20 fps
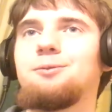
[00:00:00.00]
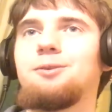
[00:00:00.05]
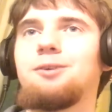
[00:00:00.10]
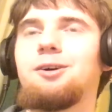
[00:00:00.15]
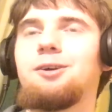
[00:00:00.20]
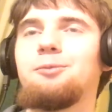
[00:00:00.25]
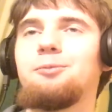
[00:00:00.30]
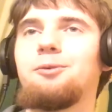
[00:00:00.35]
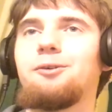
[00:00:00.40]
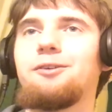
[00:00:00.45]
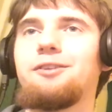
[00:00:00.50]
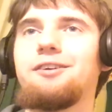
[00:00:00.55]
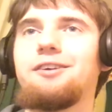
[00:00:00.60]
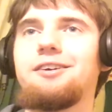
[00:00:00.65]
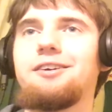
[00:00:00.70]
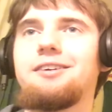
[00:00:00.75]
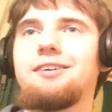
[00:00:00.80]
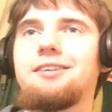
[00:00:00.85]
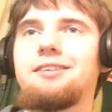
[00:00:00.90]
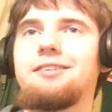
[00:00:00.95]
We're not worthy.
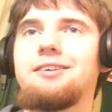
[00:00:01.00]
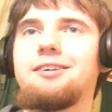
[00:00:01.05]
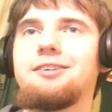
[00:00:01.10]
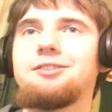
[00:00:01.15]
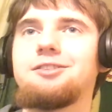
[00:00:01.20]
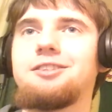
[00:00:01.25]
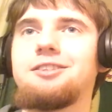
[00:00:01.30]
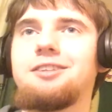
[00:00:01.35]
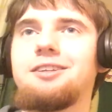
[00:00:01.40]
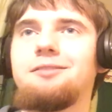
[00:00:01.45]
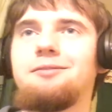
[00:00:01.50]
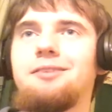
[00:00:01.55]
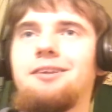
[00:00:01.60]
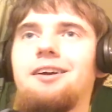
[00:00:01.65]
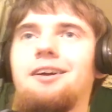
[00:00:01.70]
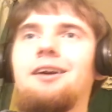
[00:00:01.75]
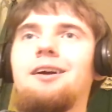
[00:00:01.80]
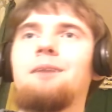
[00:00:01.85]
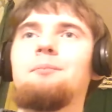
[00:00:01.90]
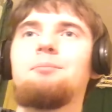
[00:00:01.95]
Anthology team.
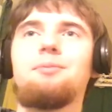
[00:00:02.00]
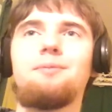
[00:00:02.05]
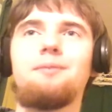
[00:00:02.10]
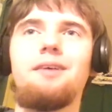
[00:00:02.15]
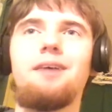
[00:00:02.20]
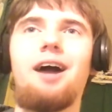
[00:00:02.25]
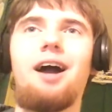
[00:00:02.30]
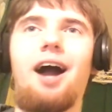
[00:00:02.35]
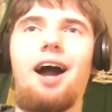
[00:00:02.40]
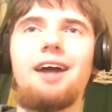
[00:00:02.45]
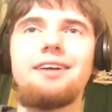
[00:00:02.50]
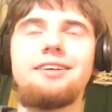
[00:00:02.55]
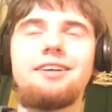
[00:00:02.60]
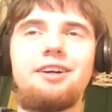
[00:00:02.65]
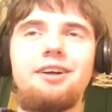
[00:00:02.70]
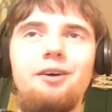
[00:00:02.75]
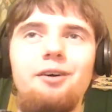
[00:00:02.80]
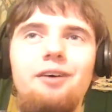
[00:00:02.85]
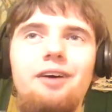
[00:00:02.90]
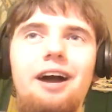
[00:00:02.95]
Uh, you
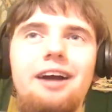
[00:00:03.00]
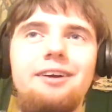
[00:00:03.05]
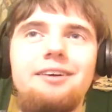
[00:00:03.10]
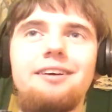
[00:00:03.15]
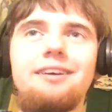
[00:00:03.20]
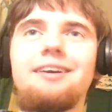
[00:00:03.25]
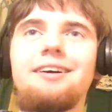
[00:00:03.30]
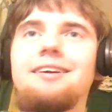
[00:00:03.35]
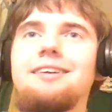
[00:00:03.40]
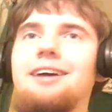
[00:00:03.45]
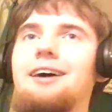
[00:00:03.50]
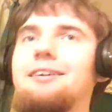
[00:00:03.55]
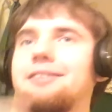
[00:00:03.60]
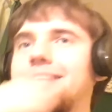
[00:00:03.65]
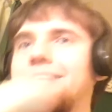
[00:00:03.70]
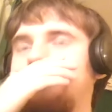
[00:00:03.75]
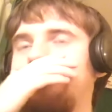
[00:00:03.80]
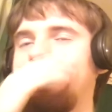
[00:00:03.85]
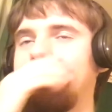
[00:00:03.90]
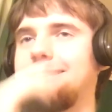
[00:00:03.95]
know, I uh,
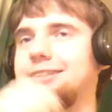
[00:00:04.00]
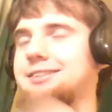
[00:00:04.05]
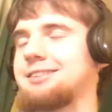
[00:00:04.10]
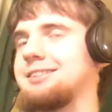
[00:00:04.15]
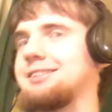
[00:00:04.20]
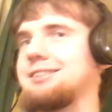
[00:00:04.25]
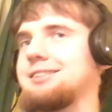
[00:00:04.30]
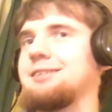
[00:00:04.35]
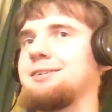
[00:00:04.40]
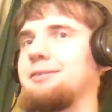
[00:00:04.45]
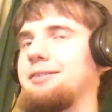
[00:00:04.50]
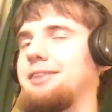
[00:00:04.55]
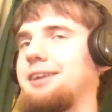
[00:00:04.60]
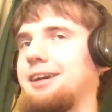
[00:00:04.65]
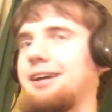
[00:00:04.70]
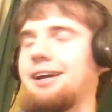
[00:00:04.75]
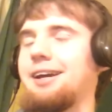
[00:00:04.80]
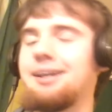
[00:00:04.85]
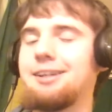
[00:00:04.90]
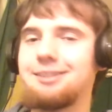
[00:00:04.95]
the ants.
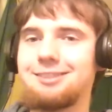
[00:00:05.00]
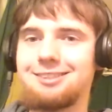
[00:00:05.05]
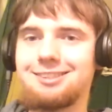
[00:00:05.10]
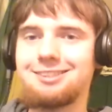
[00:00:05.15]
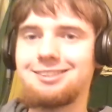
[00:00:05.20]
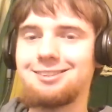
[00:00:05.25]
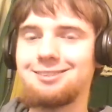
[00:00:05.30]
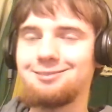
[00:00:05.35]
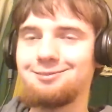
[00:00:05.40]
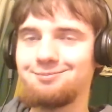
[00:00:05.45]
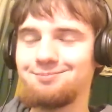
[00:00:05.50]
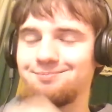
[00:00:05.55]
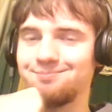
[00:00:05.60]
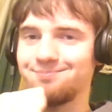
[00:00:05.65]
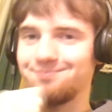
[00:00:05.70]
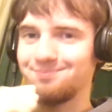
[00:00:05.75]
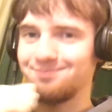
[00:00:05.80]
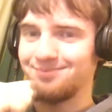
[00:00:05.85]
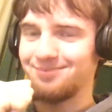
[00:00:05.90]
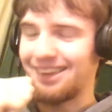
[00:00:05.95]
The ants.
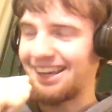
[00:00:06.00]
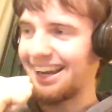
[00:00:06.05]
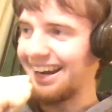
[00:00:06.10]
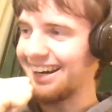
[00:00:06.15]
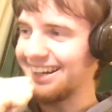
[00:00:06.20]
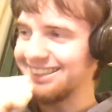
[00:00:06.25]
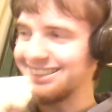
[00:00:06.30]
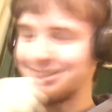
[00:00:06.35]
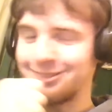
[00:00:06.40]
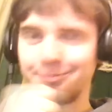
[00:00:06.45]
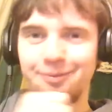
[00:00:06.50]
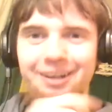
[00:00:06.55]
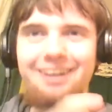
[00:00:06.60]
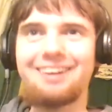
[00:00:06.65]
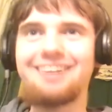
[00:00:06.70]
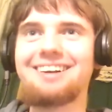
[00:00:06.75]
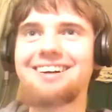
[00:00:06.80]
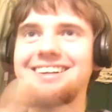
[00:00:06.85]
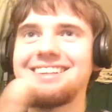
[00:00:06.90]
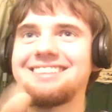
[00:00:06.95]
The ants made
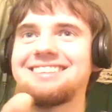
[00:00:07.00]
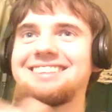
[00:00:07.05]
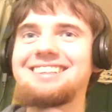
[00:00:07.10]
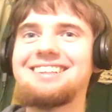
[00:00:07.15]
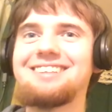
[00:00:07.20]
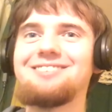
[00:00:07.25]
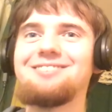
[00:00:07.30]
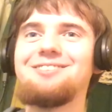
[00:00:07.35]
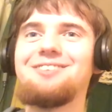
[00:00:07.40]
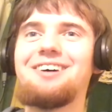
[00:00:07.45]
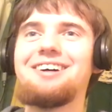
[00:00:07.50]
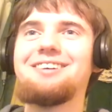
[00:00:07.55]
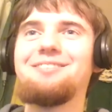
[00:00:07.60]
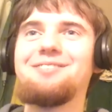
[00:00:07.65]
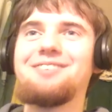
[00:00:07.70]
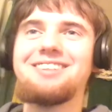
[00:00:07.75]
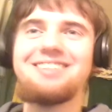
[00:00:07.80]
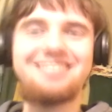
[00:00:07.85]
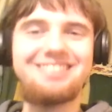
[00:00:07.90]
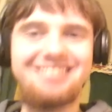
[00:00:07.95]
it into volume
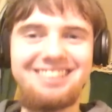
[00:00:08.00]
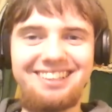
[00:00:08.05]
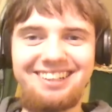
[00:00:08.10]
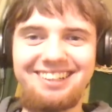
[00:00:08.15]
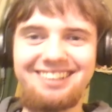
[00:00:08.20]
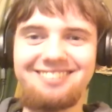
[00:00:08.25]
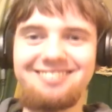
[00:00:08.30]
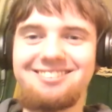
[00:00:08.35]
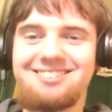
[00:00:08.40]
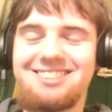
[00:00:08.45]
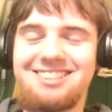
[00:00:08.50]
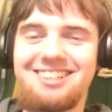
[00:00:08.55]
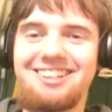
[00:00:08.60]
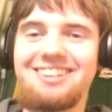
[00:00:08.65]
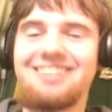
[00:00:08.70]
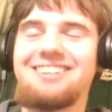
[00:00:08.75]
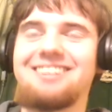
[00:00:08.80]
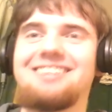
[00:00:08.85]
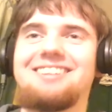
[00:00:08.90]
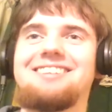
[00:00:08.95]
13 of
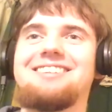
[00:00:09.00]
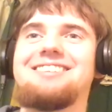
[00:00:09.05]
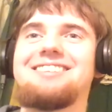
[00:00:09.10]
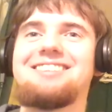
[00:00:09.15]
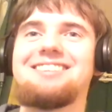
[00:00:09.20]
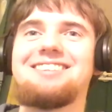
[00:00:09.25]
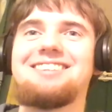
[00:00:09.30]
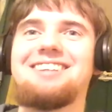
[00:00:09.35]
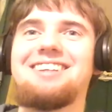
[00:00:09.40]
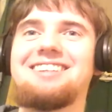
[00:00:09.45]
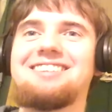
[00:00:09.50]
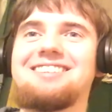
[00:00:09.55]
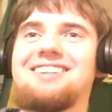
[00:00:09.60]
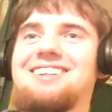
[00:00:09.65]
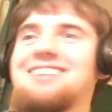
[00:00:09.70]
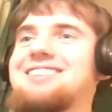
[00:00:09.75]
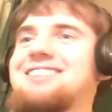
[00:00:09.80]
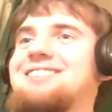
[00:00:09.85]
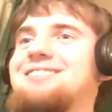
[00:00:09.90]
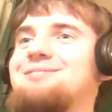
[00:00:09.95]
Shenanigans. That's
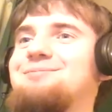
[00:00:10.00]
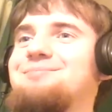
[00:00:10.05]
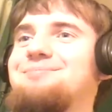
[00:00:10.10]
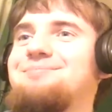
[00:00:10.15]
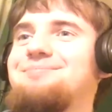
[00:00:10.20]
awesome.